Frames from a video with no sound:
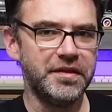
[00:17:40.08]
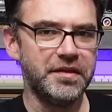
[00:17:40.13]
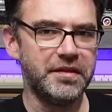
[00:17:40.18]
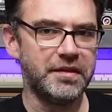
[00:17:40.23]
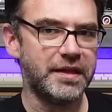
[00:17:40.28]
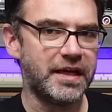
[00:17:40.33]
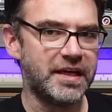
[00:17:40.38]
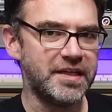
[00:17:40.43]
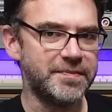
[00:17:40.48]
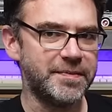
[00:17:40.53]
The
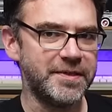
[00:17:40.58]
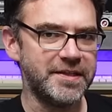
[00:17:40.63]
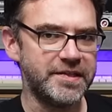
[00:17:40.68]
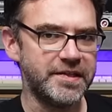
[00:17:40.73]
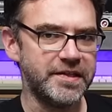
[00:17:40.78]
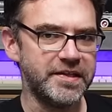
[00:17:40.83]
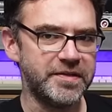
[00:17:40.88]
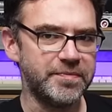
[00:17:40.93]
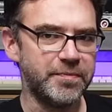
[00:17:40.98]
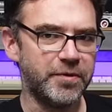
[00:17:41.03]
last piece of
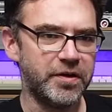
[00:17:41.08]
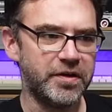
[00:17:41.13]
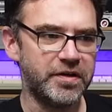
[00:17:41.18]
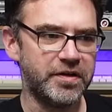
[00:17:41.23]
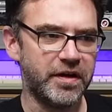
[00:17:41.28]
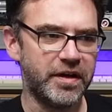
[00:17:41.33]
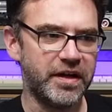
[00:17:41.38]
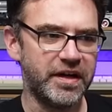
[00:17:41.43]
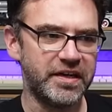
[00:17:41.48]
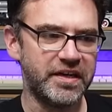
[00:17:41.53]
this mod
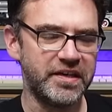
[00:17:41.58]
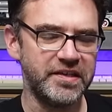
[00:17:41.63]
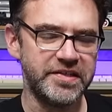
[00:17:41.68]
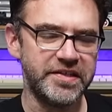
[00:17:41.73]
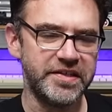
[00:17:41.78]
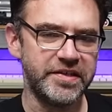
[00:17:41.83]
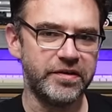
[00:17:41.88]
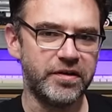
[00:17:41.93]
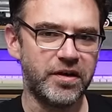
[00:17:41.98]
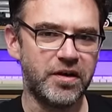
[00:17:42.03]
I'd
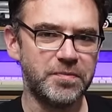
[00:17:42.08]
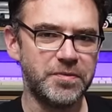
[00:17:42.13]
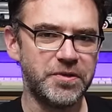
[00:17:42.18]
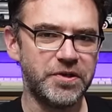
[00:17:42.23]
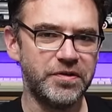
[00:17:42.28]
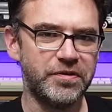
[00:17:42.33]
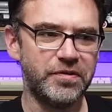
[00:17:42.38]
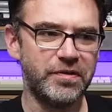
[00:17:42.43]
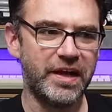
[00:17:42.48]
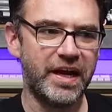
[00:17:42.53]
consider
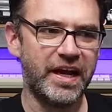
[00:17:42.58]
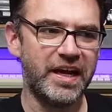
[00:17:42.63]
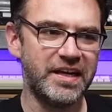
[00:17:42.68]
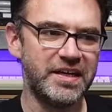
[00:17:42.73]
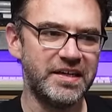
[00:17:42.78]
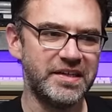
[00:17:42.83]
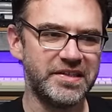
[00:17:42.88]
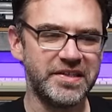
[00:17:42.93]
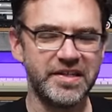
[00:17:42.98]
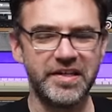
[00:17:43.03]
optional,
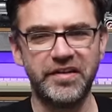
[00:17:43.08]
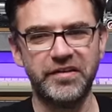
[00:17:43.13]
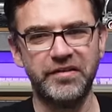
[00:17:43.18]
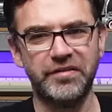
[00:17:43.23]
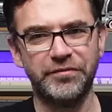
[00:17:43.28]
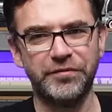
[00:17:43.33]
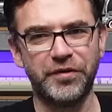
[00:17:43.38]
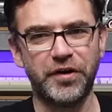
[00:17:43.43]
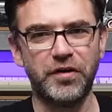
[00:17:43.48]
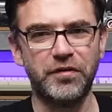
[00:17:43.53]
and it's going to
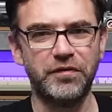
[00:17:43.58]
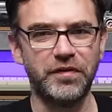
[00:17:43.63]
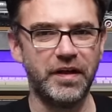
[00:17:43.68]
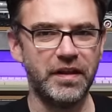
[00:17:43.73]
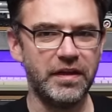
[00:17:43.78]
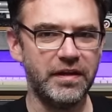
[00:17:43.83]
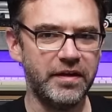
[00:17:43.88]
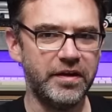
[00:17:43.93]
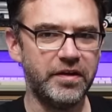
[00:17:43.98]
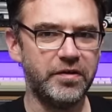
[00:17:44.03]
involve a
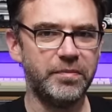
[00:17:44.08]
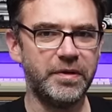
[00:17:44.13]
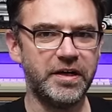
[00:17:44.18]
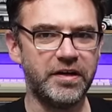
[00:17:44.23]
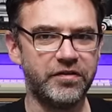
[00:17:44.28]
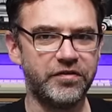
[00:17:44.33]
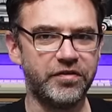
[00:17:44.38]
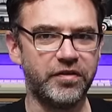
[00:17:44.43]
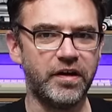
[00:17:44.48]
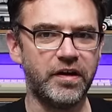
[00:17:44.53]
little bit
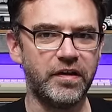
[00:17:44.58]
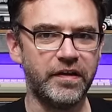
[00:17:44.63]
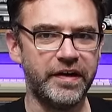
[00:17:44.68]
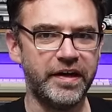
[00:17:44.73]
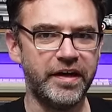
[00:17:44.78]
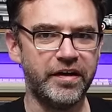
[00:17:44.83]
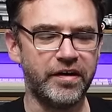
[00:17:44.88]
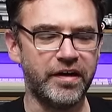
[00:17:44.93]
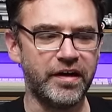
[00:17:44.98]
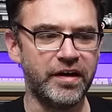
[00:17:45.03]
of trial and
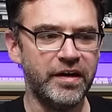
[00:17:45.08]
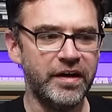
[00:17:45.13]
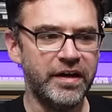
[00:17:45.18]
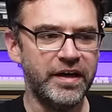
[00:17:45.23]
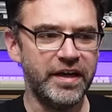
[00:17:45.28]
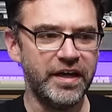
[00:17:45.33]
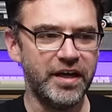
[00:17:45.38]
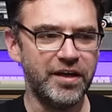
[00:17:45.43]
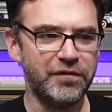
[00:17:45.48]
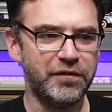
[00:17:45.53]
error.
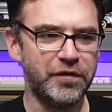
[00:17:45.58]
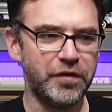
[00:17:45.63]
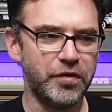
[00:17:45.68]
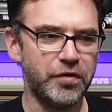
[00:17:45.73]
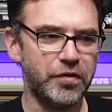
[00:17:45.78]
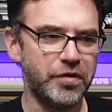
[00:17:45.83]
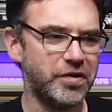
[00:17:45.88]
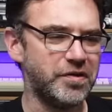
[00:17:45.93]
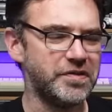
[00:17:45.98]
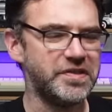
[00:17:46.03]
If
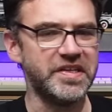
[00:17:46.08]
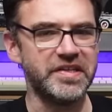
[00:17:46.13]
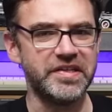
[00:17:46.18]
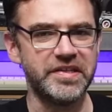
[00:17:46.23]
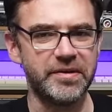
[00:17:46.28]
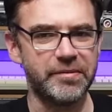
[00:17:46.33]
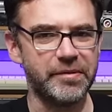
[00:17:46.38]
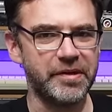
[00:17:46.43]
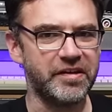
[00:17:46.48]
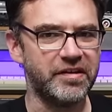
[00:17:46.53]
you're using
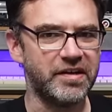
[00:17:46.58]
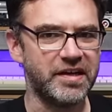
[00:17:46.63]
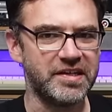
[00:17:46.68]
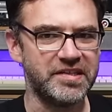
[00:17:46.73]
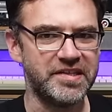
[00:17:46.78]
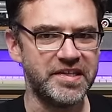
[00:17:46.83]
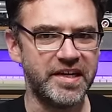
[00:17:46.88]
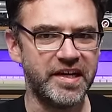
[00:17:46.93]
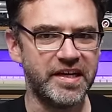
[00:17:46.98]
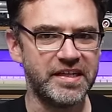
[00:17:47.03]
something like a
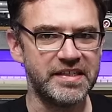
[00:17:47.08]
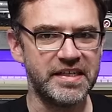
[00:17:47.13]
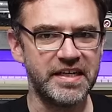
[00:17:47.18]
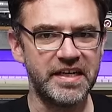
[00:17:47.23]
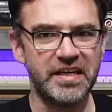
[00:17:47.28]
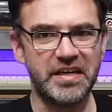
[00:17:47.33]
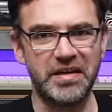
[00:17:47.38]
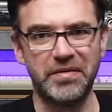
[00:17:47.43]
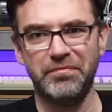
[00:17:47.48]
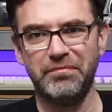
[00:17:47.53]

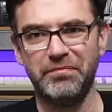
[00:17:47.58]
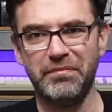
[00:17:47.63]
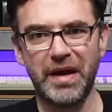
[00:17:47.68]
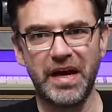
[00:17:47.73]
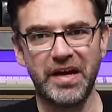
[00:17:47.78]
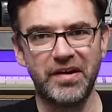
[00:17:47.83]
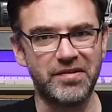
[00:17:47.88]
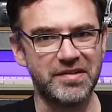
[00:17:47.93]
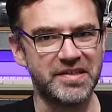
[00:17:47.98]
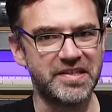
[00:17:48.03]
CRT, you may
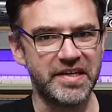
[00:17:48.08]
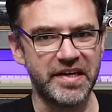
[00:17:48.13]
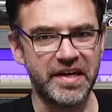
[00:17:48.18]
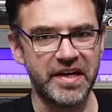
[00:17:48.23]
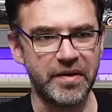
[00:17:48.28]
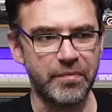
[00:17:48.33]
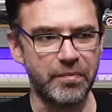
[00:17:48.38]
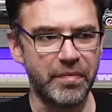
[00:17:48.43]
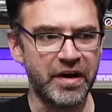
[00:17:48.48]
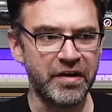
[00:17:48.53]
not see
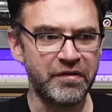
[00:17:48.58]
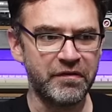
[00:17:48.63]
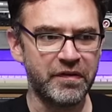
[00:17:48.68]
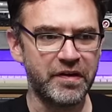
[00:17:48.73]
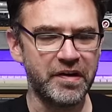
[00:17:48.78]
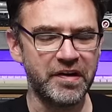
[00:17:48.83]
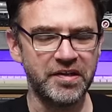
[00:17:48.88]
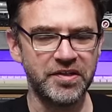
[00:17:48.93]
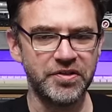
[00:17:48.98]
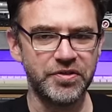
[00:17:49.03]
any
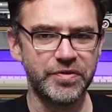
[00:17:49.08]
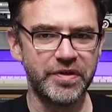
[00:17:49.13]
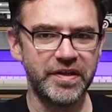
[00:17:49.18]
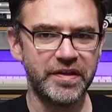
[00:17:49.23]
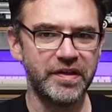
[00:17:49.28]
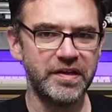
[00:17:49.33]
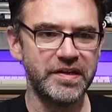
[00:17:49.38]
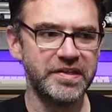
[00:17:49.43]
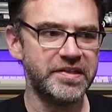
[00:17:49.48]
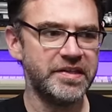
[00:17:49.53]
benefit in doing
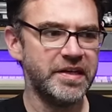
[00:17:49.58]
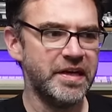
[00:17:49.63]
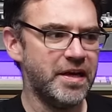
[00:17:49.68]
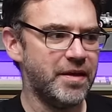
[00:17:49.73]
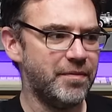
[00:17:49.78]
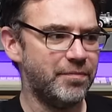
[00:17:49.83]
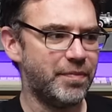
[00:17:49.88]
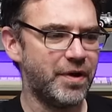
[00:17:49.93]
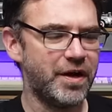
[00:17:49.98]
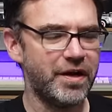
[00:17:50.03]
this,
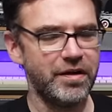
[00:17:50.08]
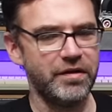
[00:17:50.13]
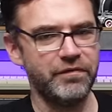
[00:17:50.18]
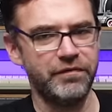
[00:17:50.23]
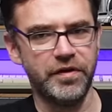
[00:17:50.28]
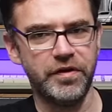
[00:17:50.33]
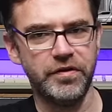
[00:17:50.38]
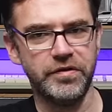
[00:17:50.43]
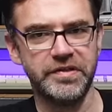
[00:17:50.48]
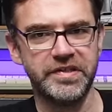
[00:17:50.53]
but if
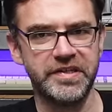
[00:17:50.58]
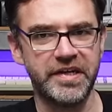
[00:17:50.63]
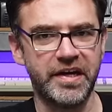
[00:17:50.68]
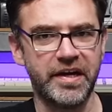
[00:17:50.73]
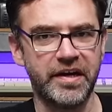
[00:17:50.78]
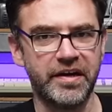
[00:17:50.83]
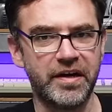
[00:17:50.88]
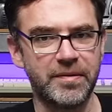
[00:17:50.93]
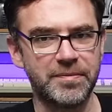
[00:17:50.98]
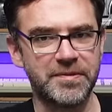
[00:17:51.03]
you're using
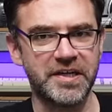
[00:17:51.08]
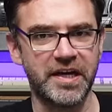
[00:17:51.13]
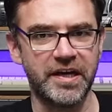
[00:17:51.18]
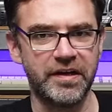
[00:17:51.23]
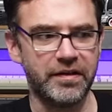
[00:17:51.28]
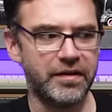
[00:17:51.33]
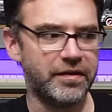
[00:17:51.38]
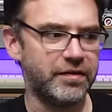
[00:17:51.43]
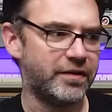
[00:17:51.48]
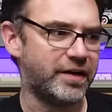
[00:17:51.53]
an
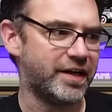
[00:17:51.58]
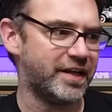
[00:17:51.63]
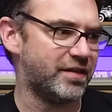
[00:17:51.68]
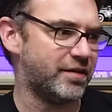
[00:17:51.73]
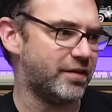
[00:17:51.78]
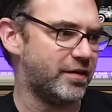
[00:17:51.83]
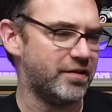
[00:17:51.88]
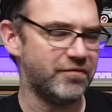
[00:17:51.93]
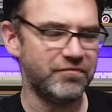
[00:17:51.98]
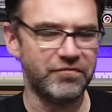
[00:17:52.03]
upscaler like
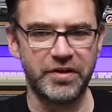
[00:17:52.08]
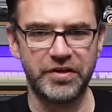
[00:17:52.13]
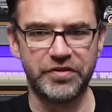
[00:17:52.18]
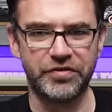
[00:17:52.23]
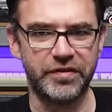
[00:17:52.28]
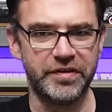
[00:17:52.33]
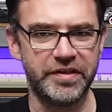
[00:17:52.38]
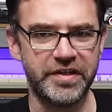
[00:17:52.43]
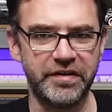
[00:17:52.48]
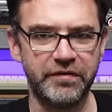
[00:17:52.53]
the
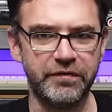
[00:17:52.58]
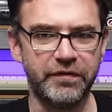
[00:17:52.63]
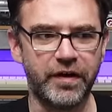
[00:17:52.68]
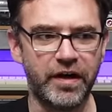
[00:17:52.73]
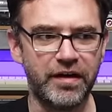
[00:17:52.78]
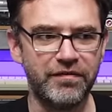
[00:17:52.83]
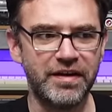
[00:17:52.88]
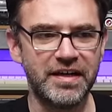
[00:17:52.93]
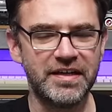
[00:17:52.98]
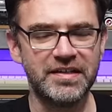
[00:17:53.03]
RetroTINK
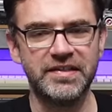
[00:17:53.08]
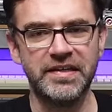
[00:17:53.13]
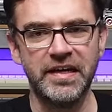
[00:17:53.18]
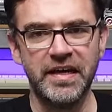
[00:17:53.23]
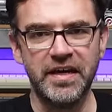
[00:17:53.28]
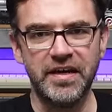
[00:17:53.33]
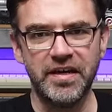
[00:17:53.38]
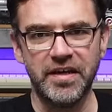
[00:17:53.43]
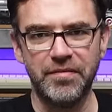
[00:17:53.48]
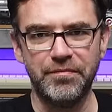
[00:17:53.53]
5X,
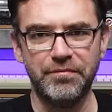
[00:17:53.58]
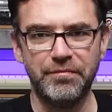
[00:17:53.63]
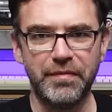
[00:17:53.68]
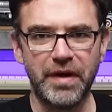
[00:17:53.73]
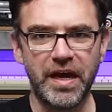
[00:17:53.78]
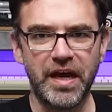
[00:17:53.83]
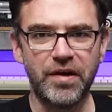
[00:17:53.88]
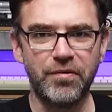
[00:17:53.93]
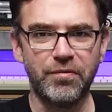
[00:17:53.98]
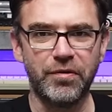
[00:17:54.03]
you
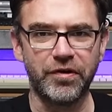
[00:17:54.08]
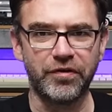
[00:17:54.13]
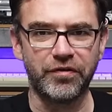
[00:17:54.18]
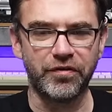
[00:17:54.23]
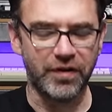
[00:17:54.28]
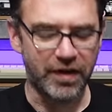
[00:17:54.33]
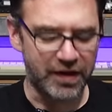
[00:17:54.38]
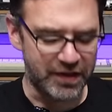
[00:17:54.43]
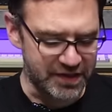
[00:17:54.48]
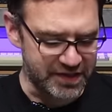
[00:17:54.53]
may want to
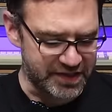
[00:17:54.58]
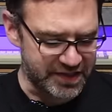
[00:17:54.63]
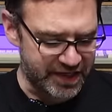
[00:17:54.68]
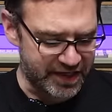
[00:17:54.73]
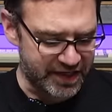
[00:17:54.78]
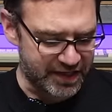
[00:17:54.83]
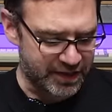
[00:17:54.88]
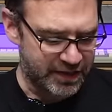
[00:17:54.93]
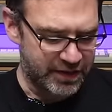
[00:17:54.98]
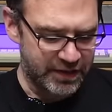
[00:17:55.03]
try this out.